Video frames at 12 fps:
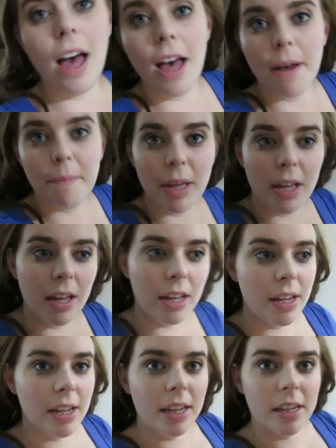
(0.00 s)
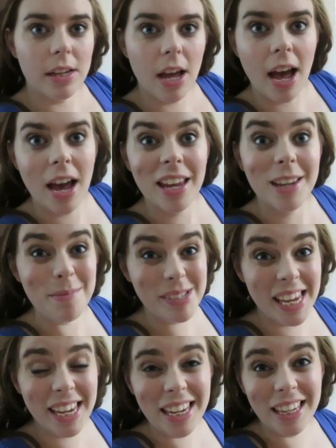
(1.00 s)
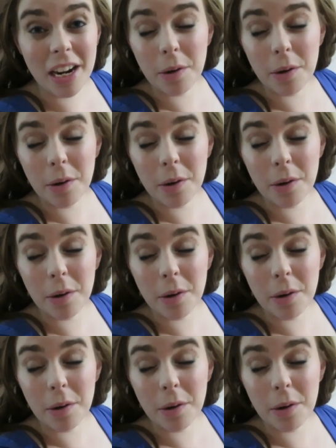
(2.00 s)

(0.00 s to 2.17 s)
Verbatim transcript: um, I am taking